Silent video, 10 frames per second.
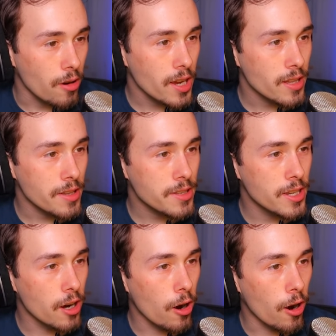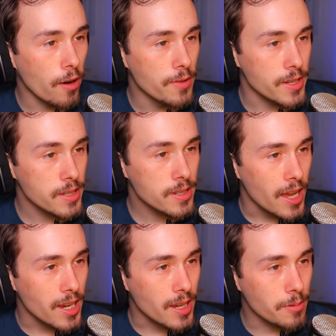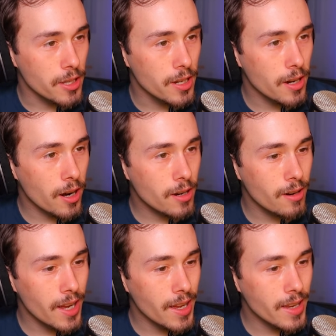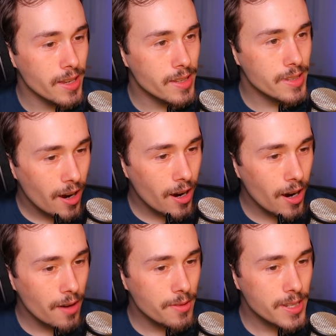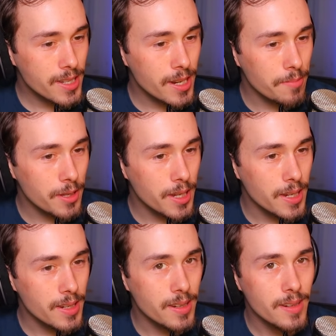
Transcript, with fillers: Okay, let's get our harvest. I completed our quest. Our harvest is complete.